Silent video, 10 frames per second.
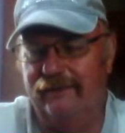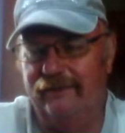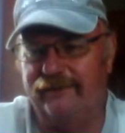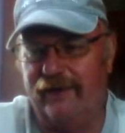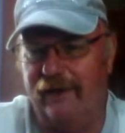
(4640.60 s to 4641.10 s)

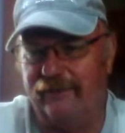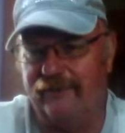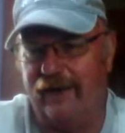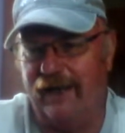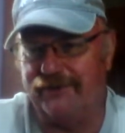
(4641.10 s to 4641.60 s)
trailer
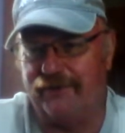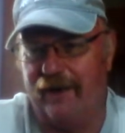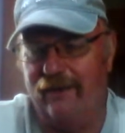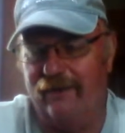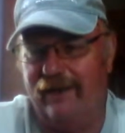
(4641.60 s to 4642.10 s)
trash
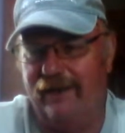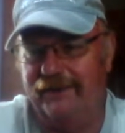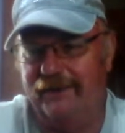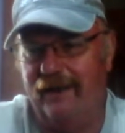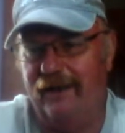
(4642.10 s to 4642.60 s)
trailer that
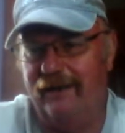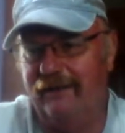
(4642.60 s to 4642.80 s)
he's got?